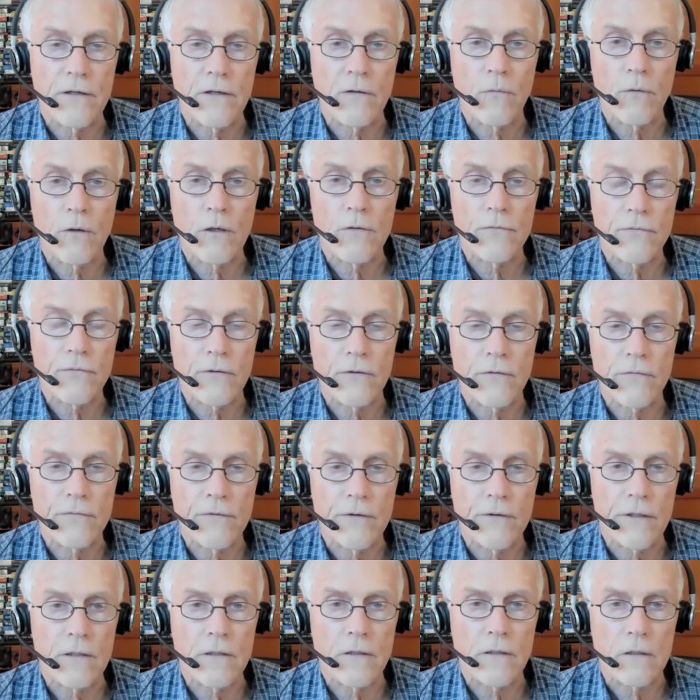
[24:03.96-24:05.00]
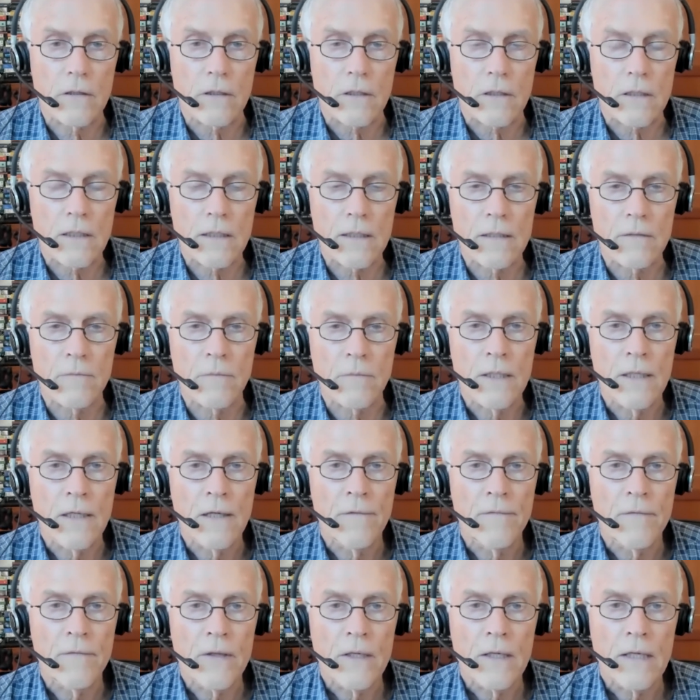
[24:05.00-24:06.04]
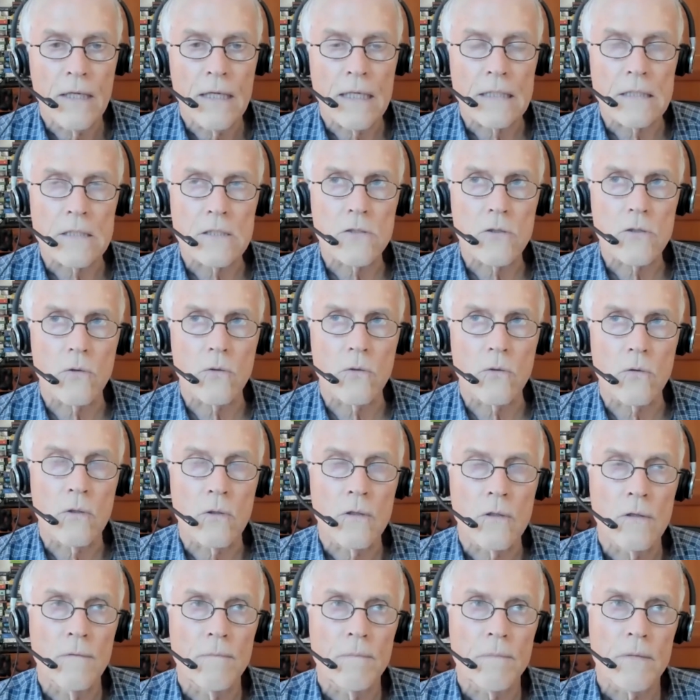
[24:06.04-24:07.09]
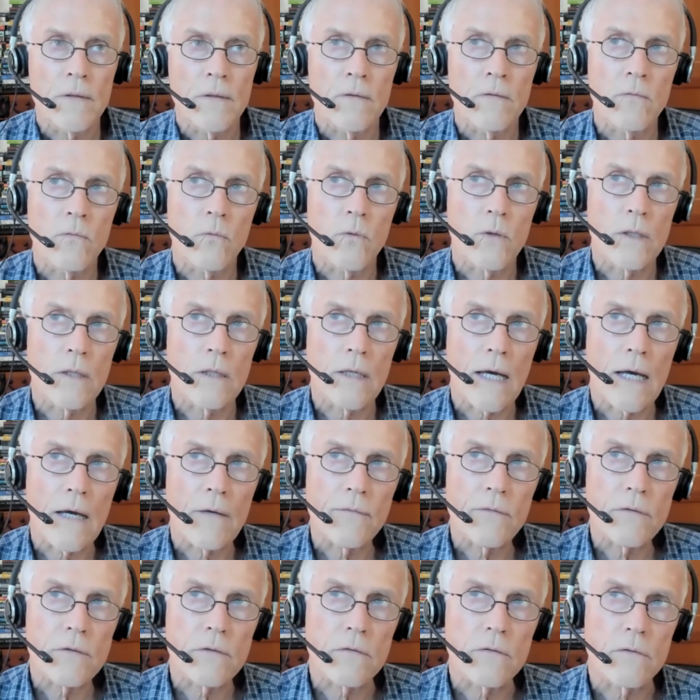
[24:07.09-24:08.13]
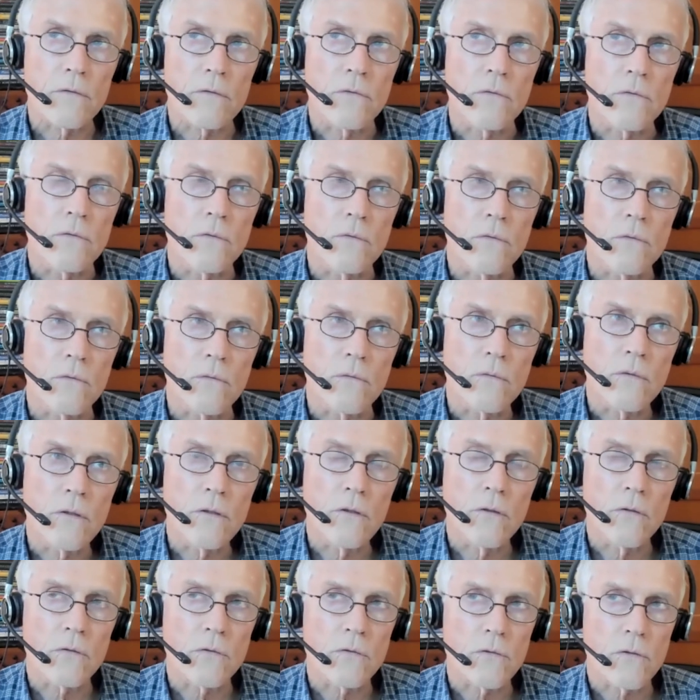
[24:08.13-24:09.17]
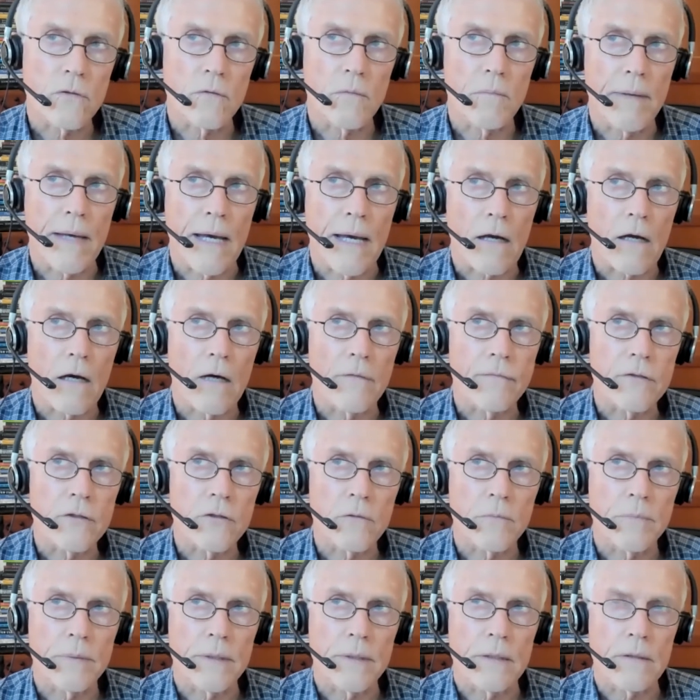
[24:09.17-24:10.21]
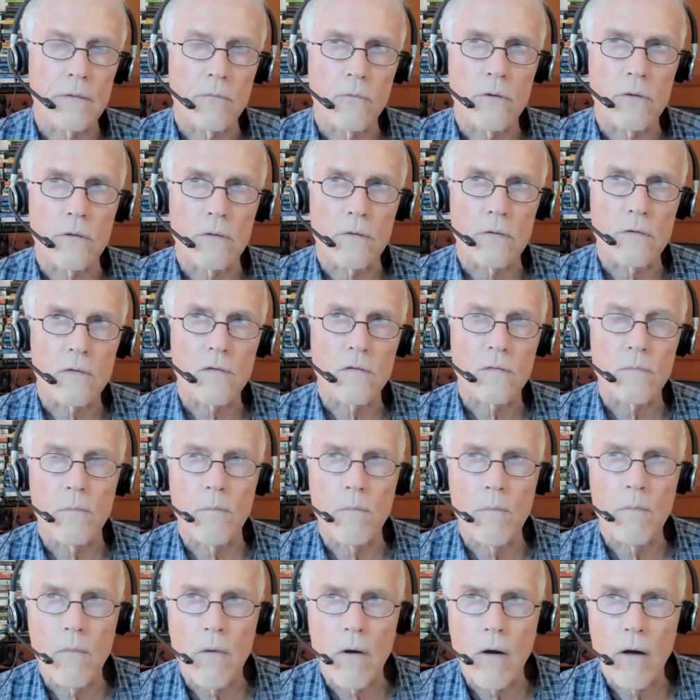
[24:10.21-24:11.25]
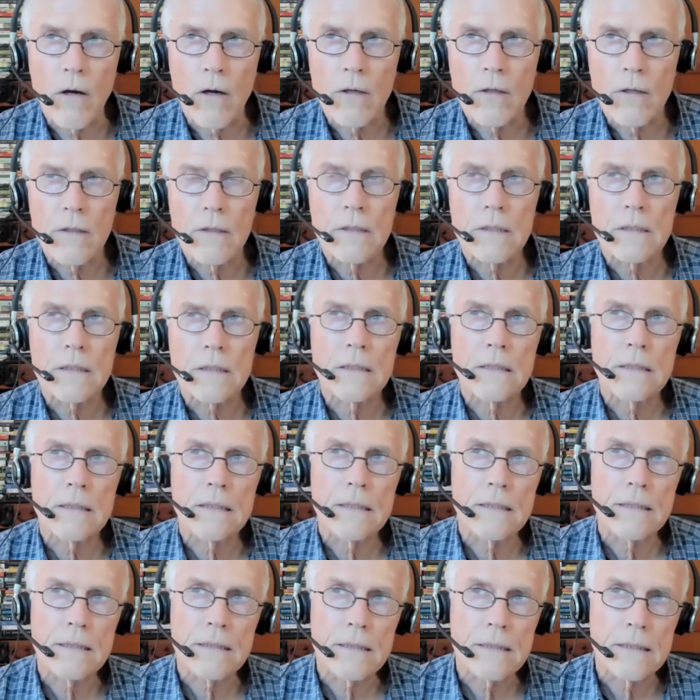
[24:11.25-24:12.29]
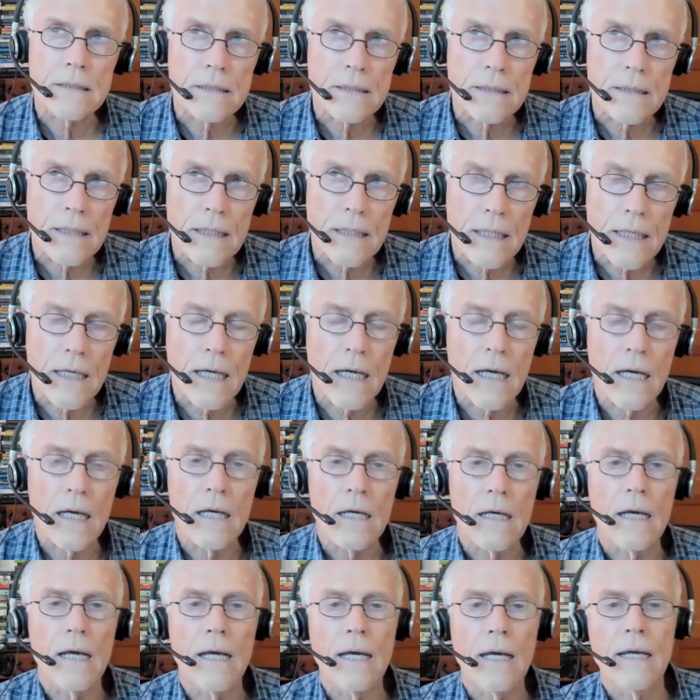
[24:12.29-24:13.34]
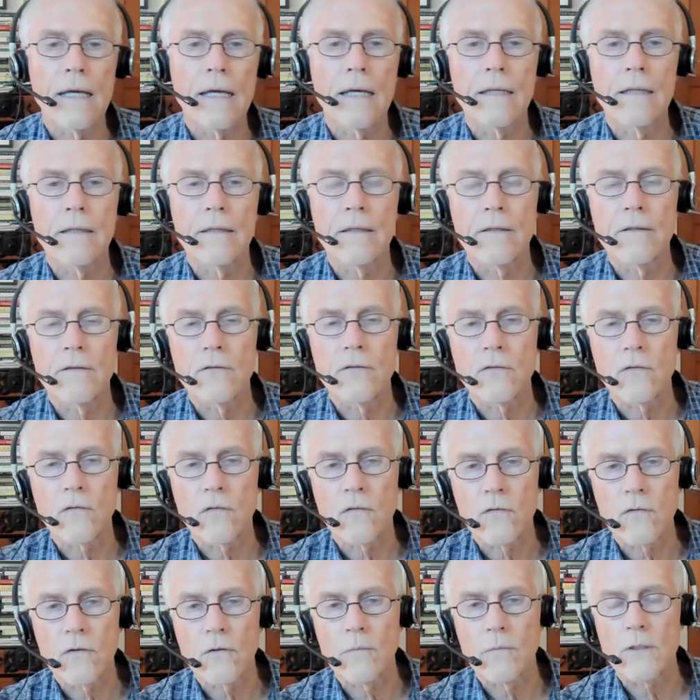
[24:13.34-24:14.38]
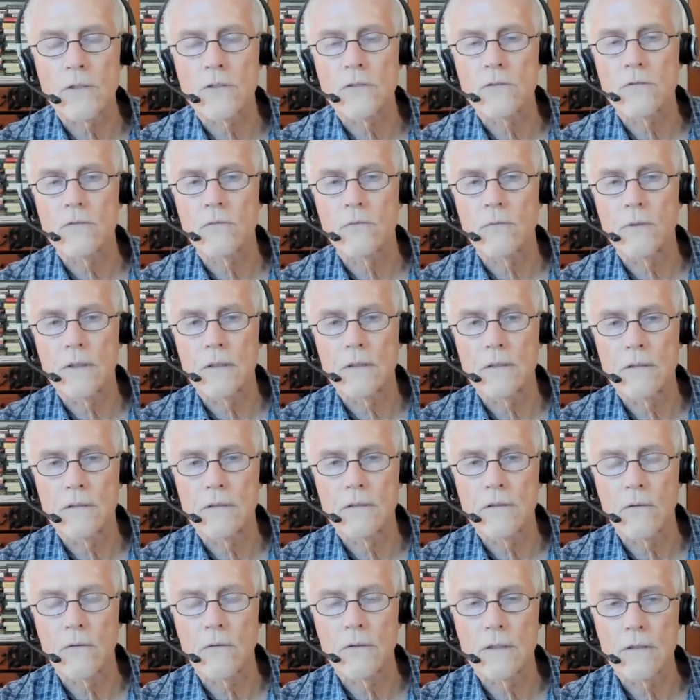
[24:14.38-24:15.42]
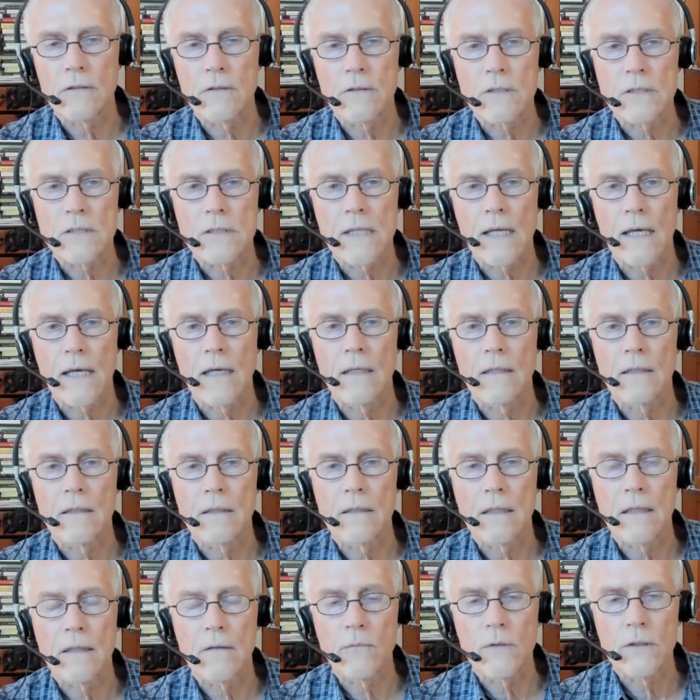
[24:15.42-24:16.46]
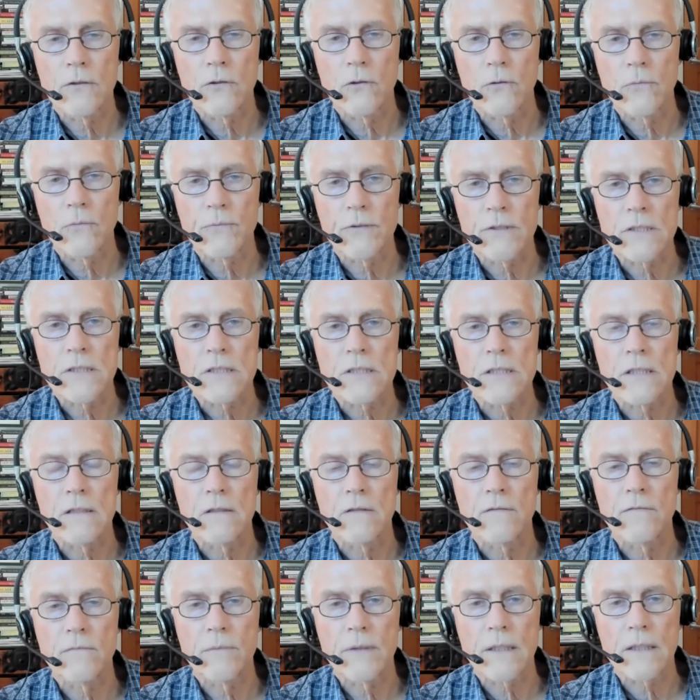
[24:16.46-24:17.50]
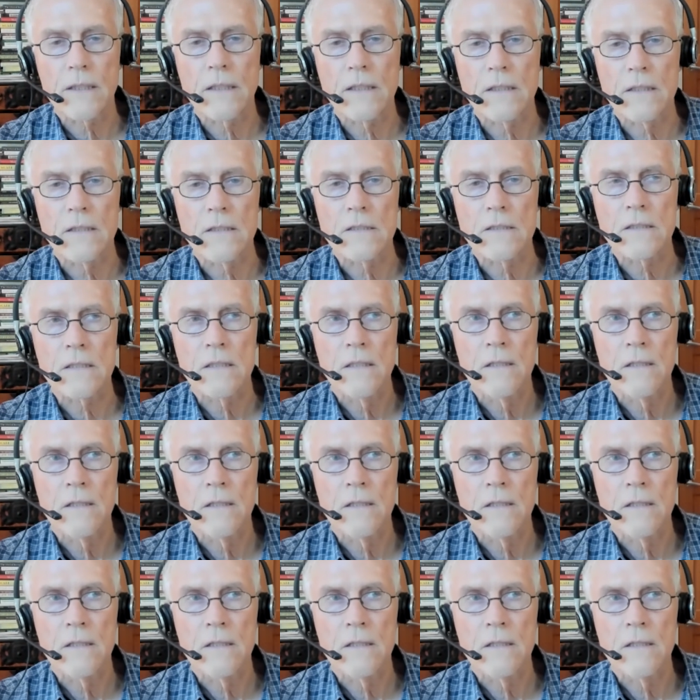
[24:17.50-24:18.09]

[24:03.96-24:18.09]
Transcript: well for a very long time. And so we have to, you know, sort of back off a little bit. We're smart, yeah, and there's so much we don't understand and we don't perceive because